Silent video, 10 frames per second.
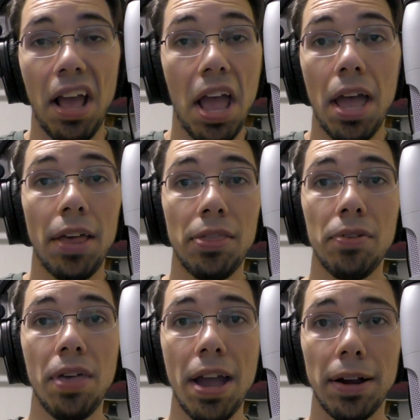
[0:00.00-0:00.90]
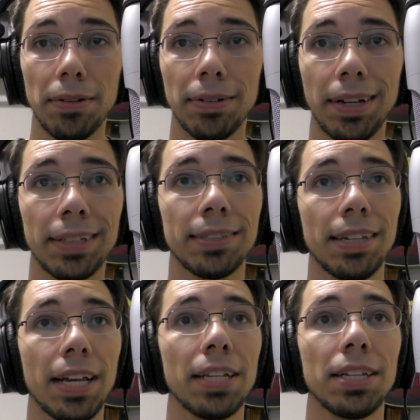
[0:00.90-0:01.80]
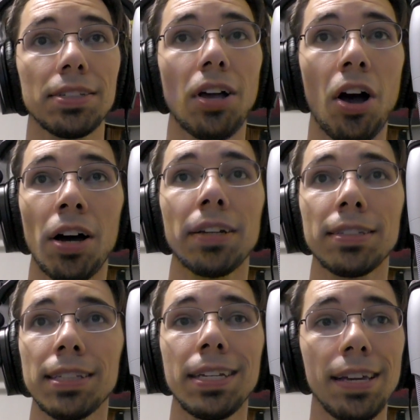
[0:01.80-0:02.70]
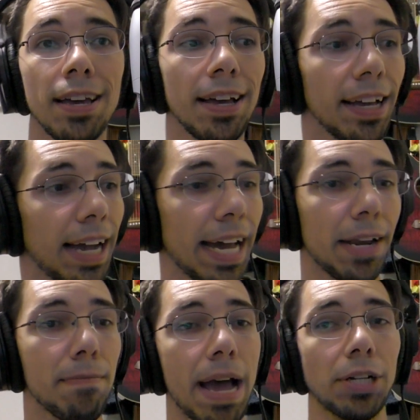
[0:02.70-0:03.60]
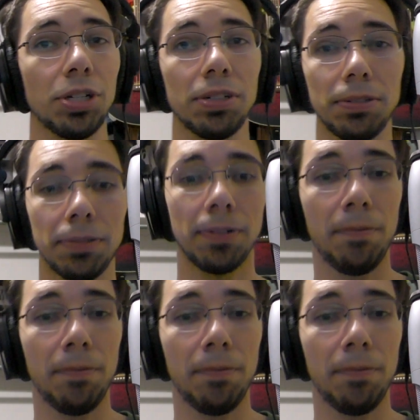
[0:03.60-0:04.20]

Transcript: and they're there. It is honestly kind of magical.